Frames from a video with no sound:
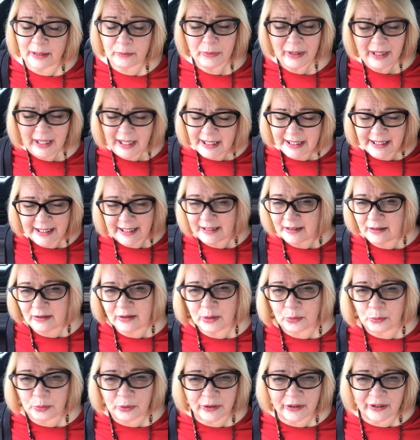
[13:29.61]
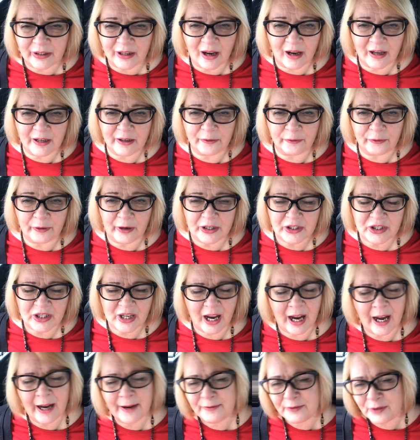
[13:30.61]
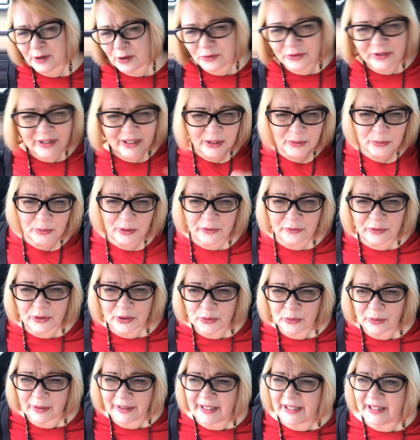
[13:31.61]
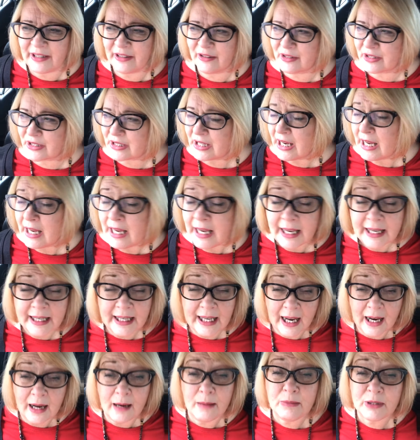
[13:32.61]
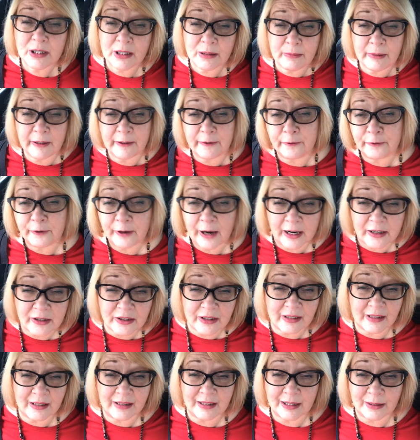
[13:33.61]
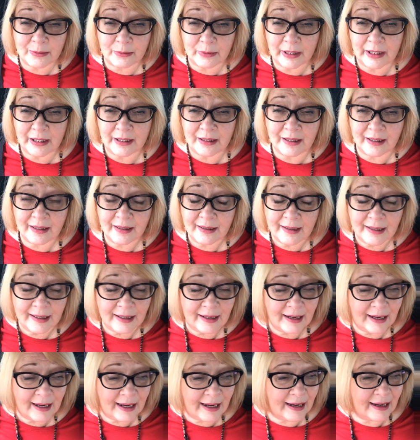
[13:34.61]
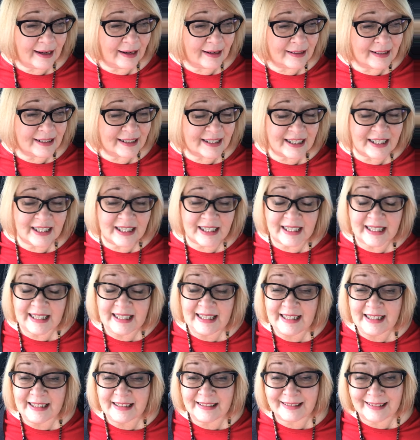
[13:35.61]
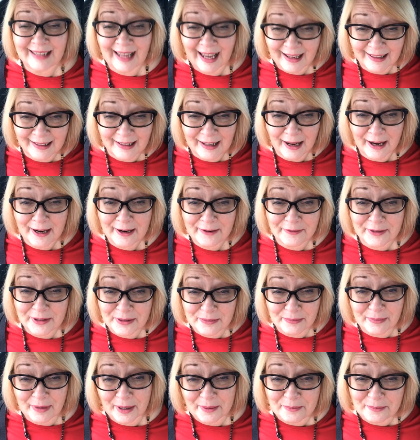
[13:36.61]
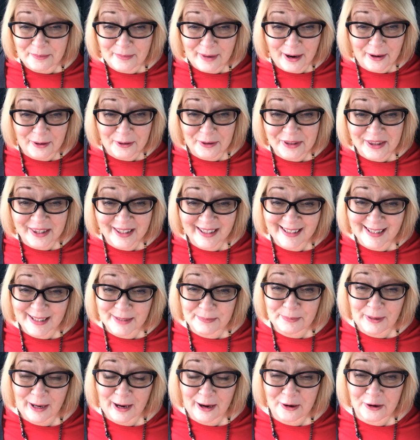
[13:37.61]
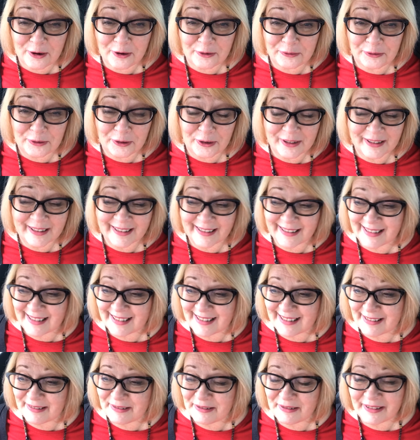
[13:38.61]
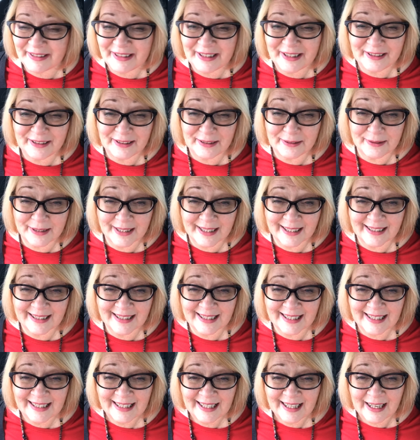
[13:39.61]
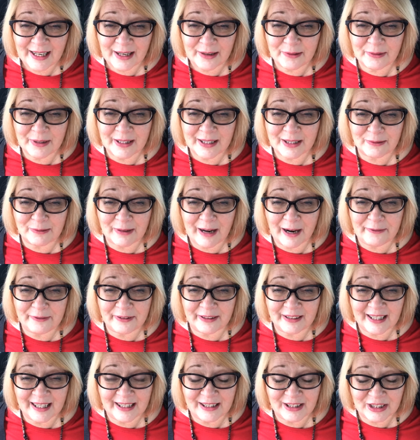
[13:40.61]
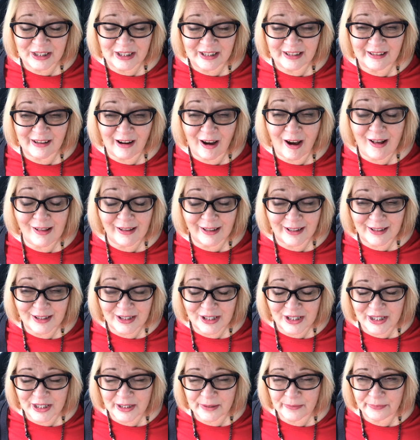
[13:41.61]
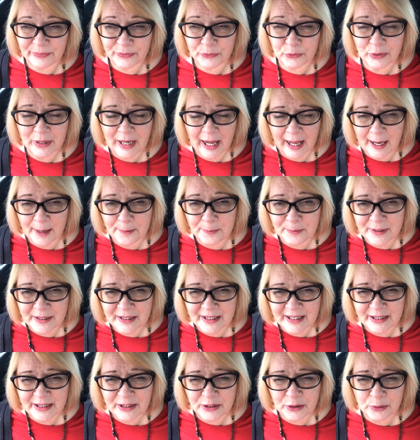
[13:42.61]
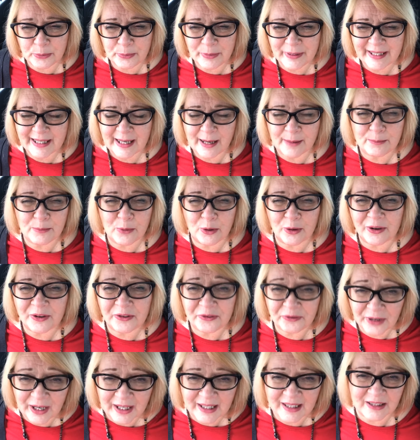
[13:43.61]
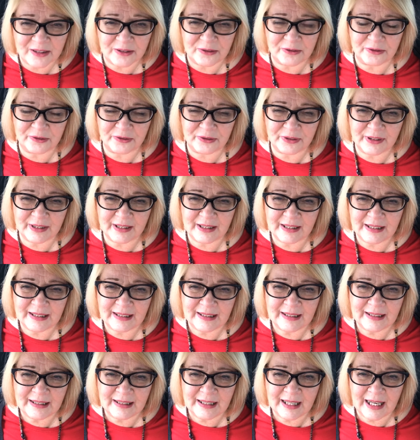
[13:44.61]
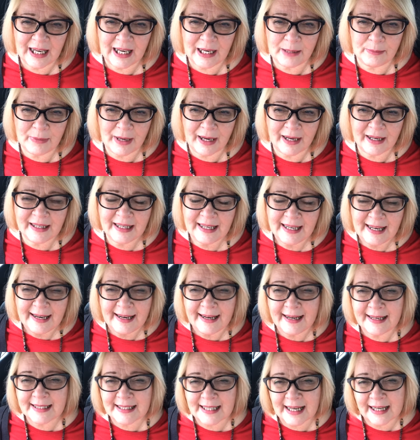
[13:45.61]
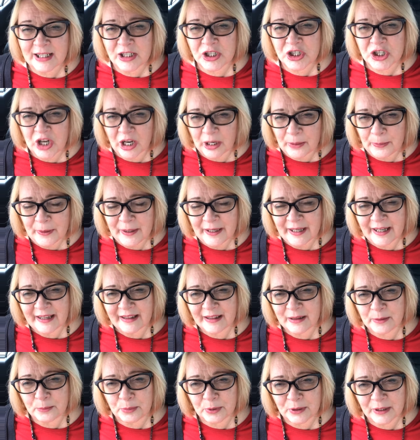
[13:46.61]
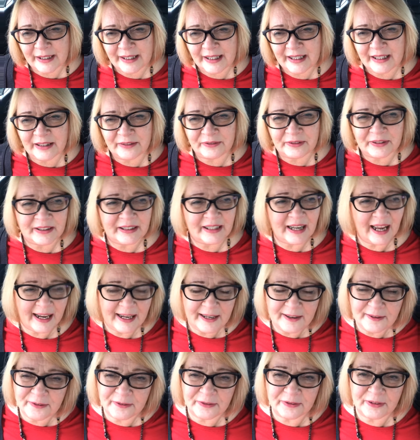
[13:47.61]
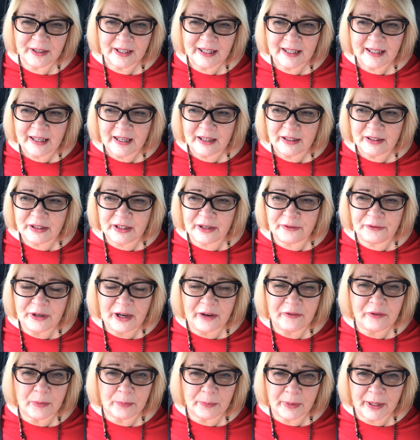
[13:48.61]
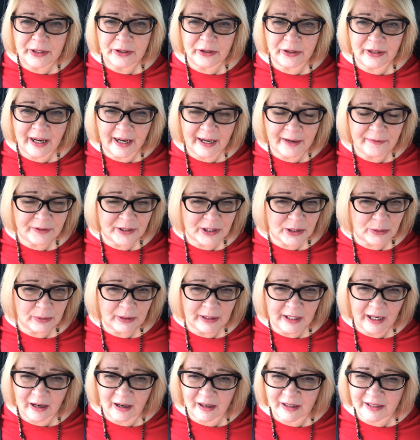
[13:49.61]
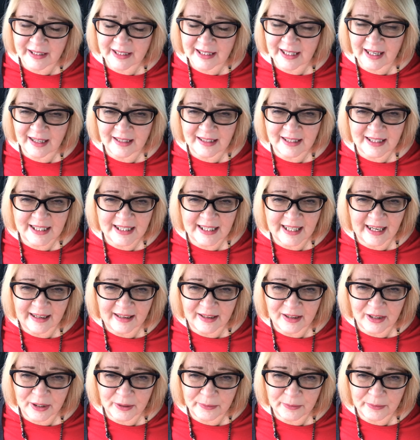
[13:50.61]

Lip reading: We need to hear the Word of God afresh. I've known this Word for 20 years. It came to me fresh this week, and it's just alive in my mouth. It's powerful, and when you use it with revelation knowledge, what happens is you become more effective. Amen? It's like sharpening the blade of a knife. If you have a butter knife, it's really hard to cut a steak.